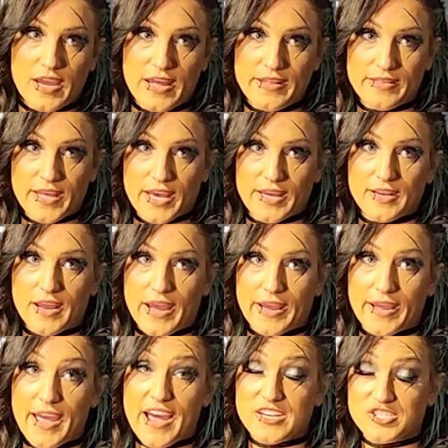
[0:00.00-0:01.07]
and that
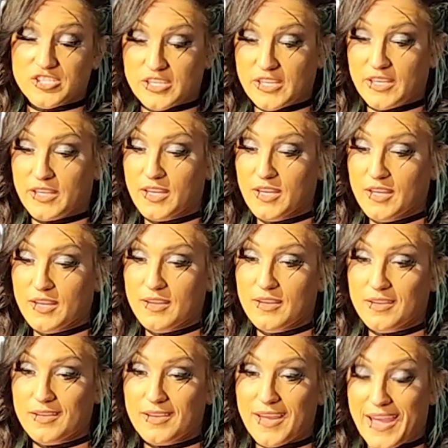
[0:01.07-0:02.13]
I actually
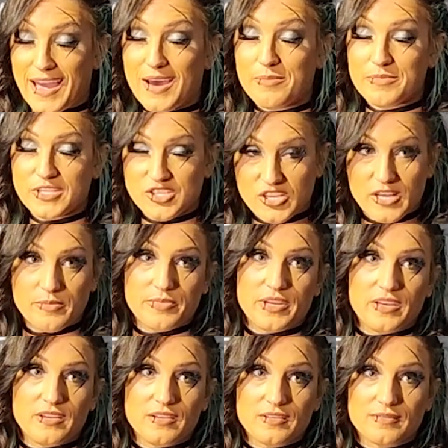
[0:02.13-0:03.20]
am the
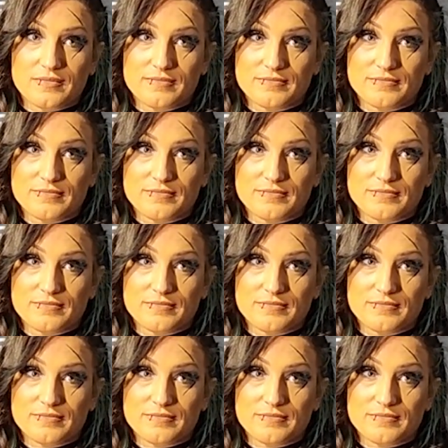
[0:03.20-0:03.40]
champion.